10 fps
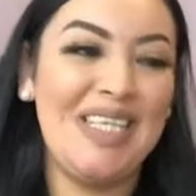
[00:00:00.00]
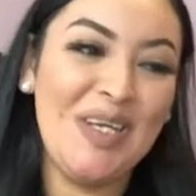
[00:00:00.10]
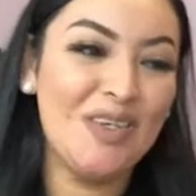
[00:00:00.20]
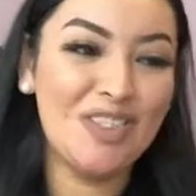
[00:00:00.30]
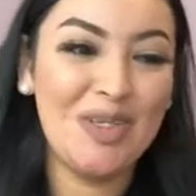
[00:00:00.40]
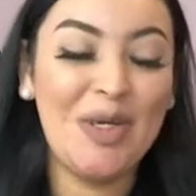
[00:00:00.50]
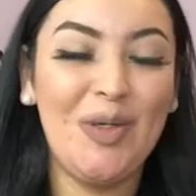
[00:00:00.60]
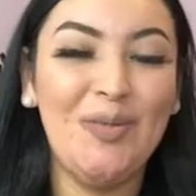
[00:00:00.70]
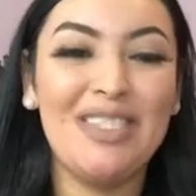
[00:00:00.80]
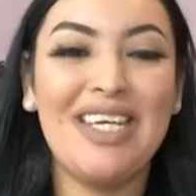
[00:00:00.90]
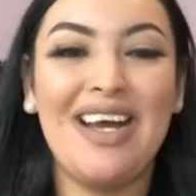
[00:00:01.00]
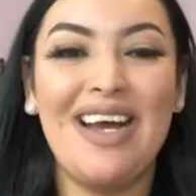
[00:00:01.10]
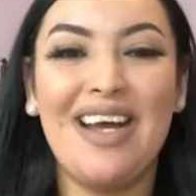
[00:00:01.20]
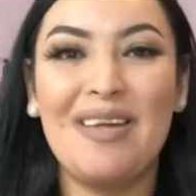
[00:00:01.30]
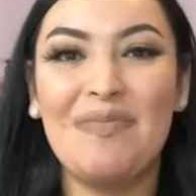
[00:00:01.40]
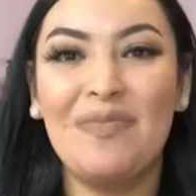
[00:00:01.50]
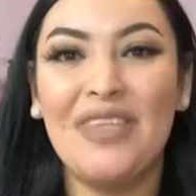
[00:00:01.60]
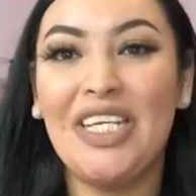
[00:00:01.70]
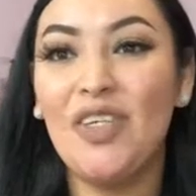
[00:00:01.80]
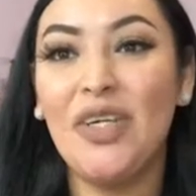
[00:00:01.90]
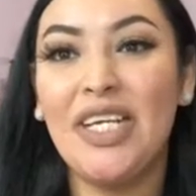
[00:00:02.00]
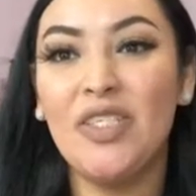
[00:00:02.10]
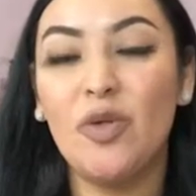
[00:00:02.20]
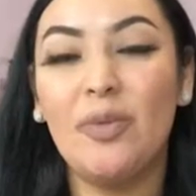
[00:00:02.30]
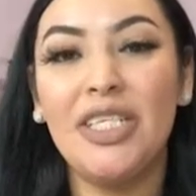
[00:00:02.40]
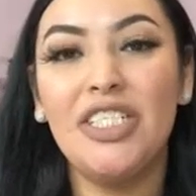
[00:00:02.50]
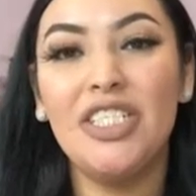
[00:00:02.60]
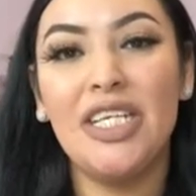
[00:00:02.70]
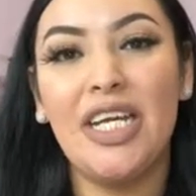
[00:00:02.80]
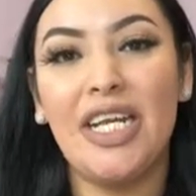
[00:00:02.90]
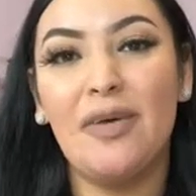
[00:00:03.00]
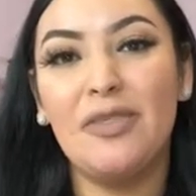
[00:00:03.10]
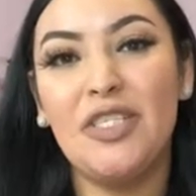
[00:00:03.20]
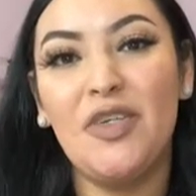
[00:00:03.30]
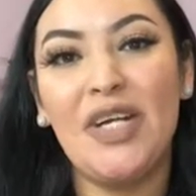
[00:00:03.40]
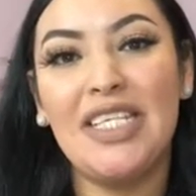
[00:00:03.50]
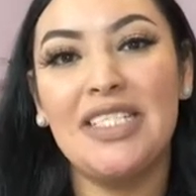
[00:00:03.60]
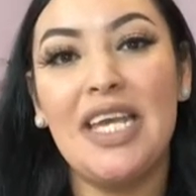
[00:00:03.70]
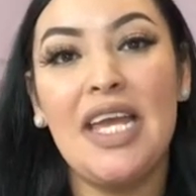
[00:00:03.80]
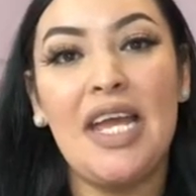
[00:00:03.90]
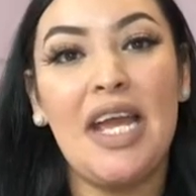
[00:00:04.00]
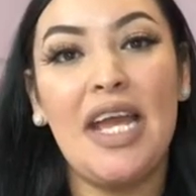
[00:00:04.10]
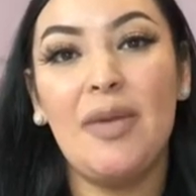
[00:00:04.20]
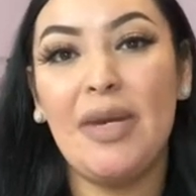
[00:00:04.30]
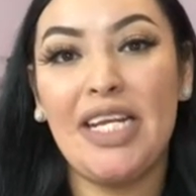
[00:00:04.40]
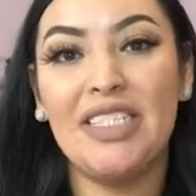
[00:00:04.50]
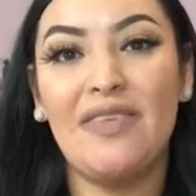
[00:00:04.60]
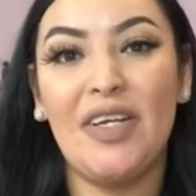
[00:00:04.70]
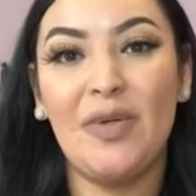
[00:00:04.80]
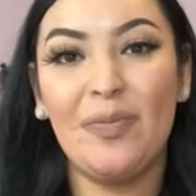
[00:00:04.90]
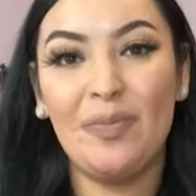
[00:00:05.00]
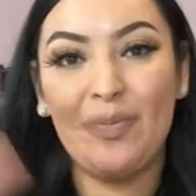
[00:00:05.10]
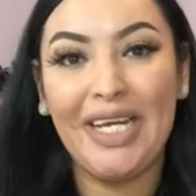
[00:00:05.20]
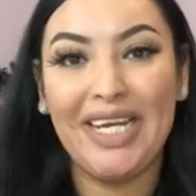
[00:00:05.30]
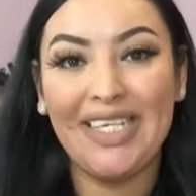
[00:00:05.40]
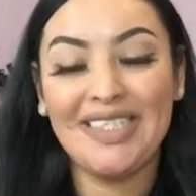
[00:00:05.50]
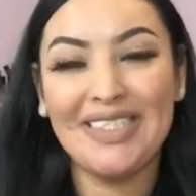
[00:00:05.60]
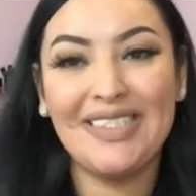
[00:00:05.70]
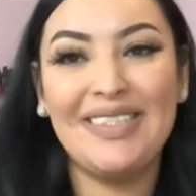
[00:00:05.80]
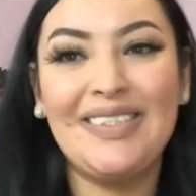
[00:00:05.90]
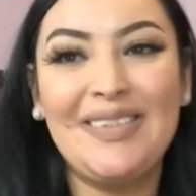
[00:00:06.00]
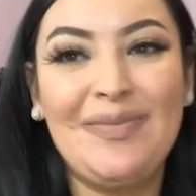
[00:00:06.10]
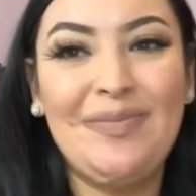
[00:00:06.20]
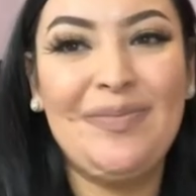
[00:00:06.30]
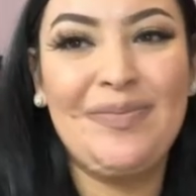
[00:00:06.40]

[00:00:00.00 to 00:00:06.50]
he also helped, thank you guys so much. And I will see you guys in my next video. Bye guys.